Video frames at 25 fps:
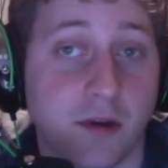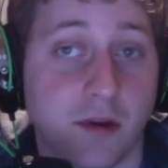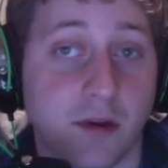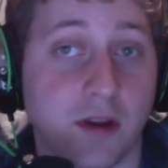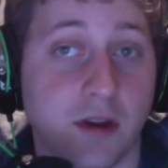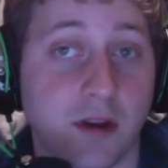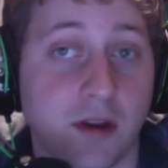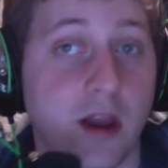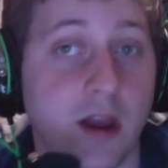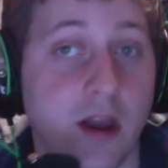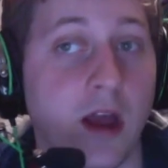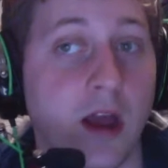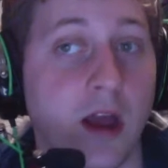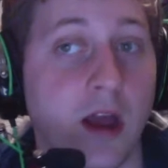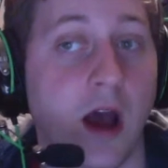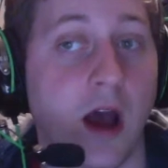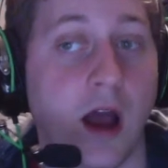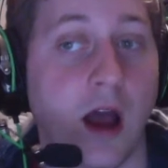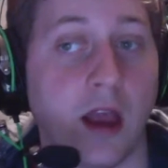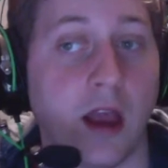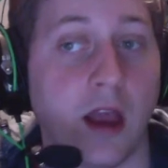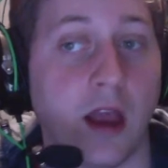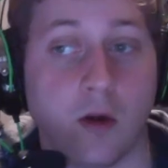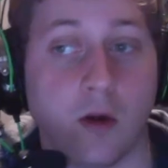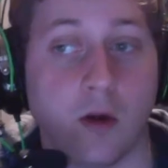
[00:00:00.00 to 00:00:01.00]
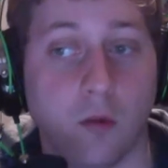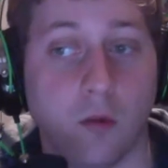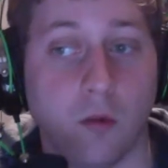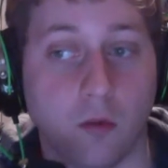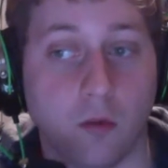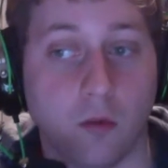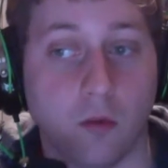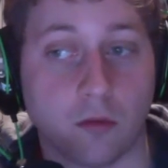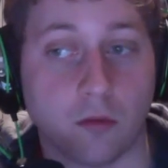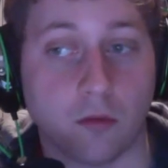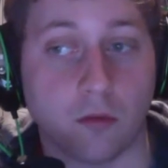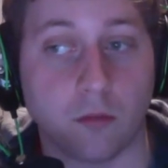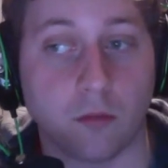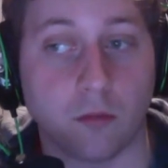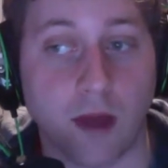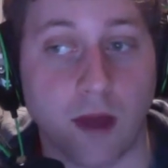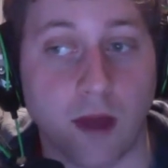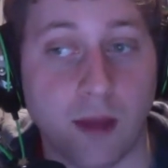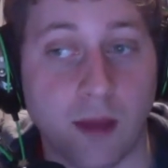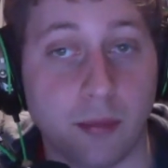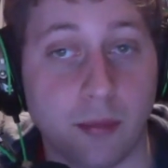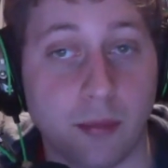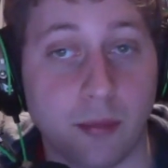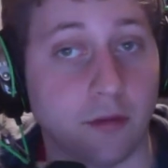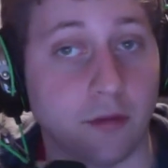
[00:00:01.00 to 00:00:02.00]
But you know, when
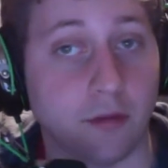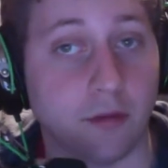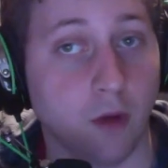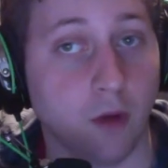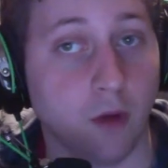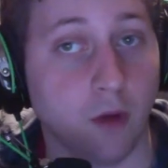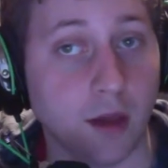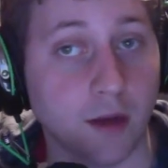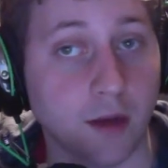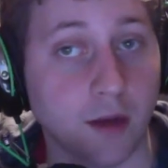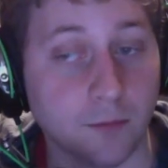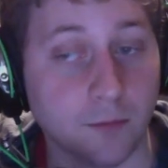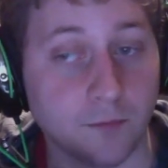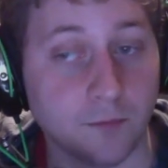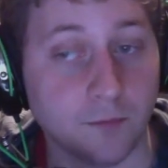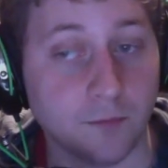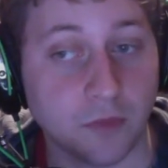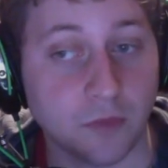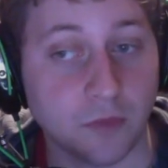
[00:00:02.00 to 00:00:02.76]
I play Ryan,